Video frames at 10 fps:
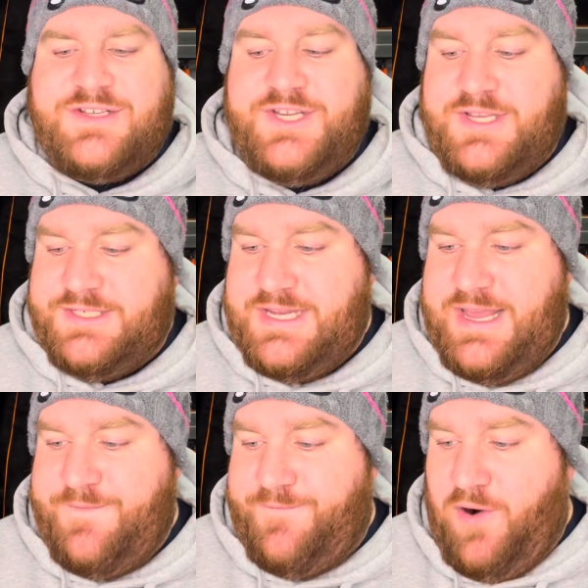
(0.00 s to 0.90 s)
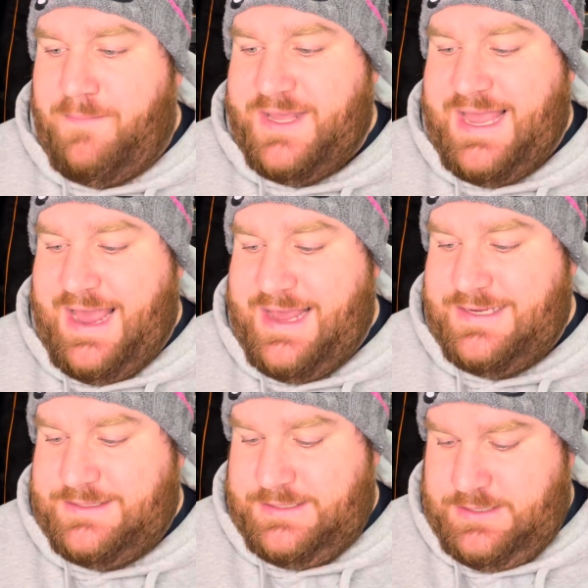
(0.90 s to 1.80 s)
you can see from the
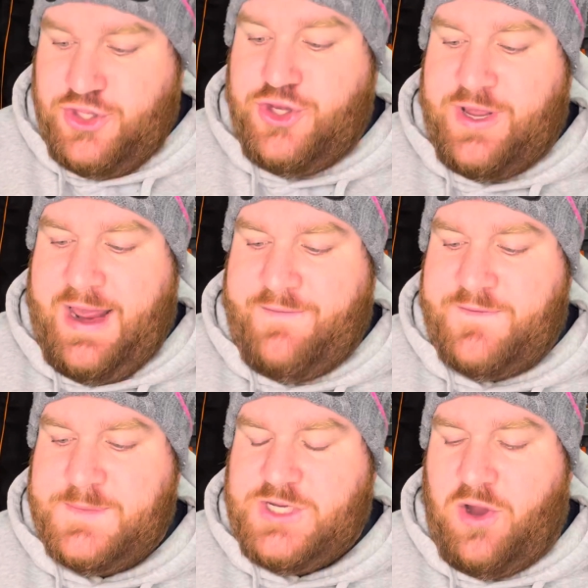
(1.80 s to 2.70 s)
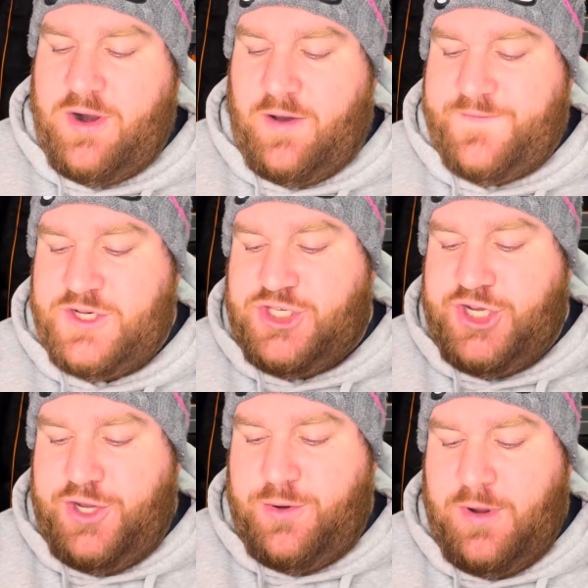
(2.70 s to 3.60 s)
case, you can have them tied off at
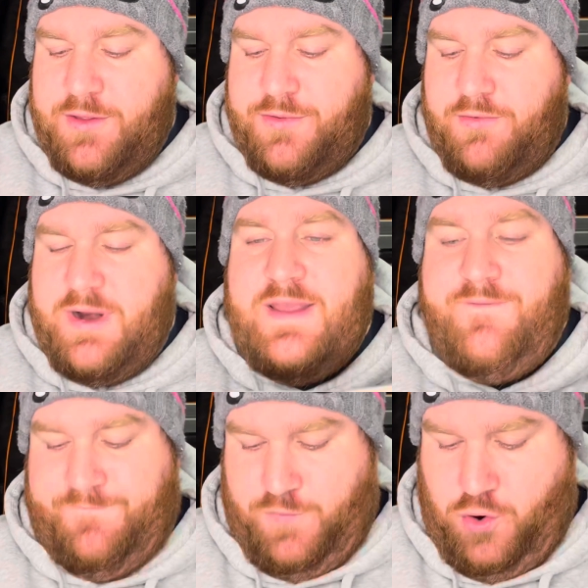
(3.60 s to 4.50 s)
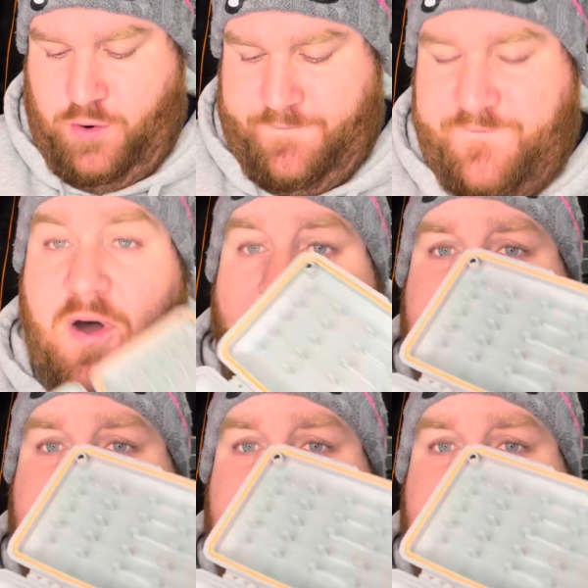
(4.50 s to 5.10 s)
2, 3, 4, 5